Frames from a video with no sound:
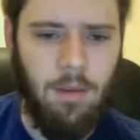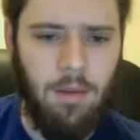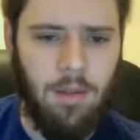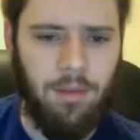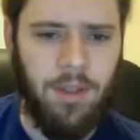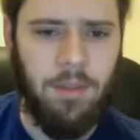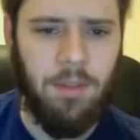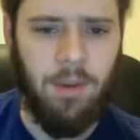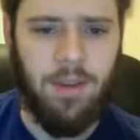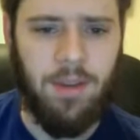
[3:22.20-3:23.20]
the
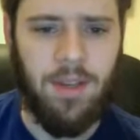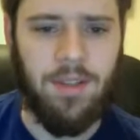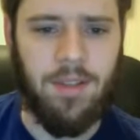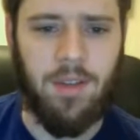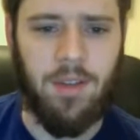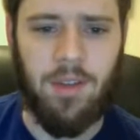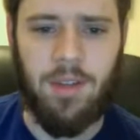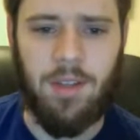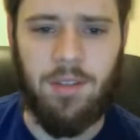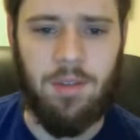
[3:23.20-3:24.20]
flexibility test essentially
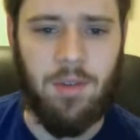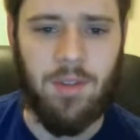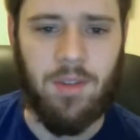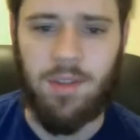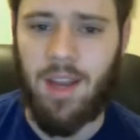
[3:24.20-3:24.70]
is you just